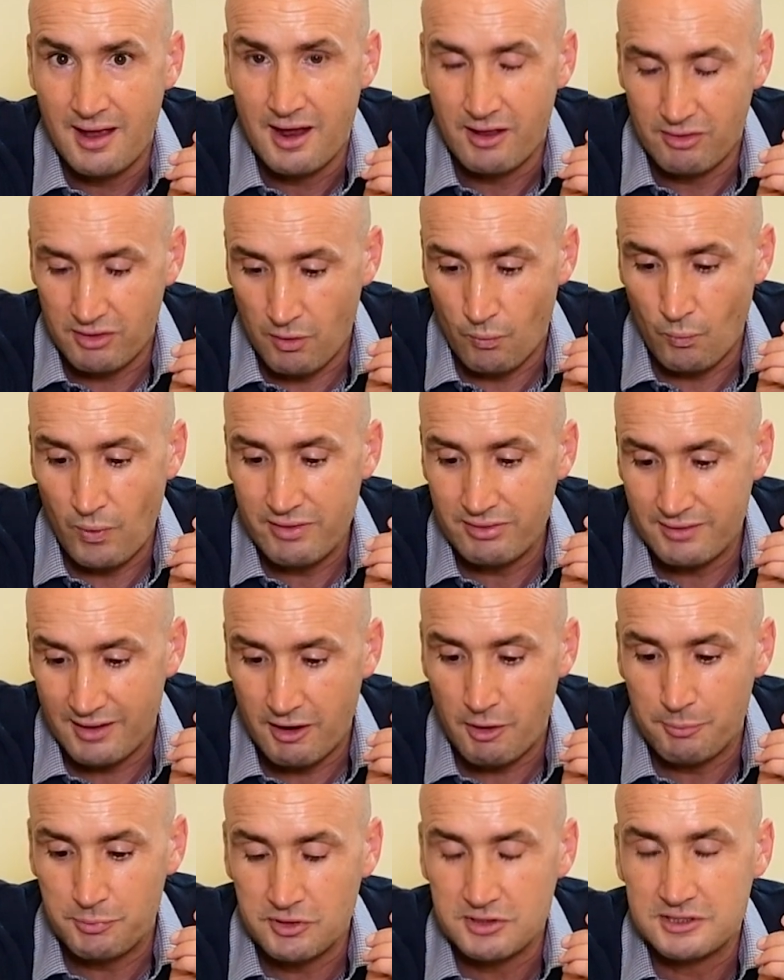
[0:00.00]
that when they
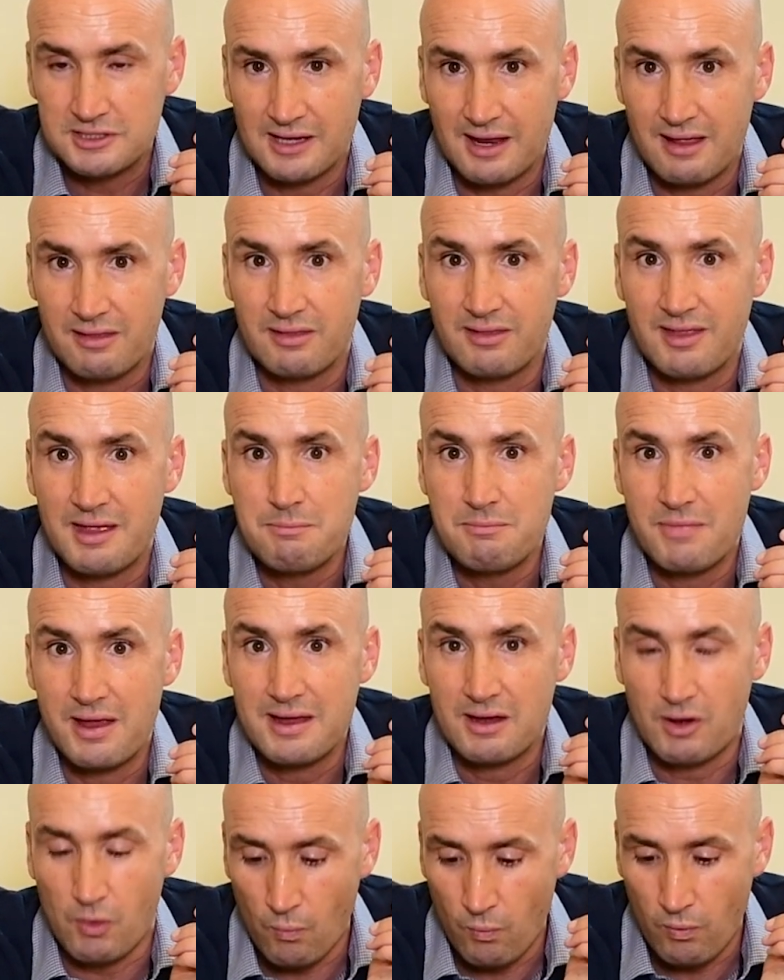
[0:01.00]
are put together, they
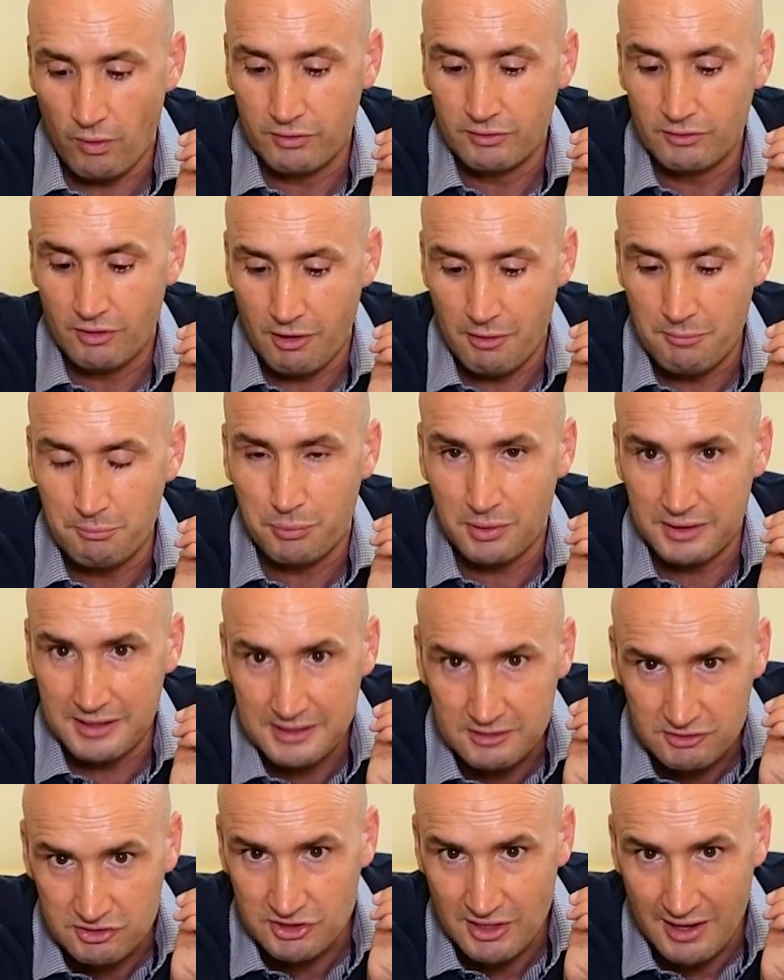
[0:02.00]
make one
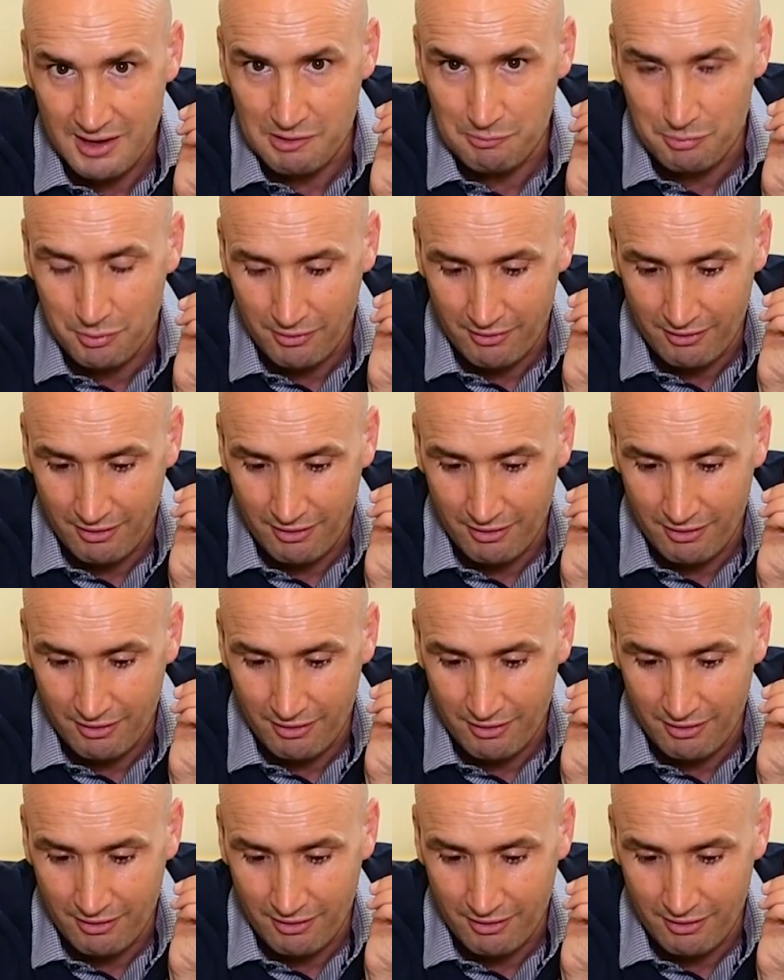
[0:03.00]
complete shape.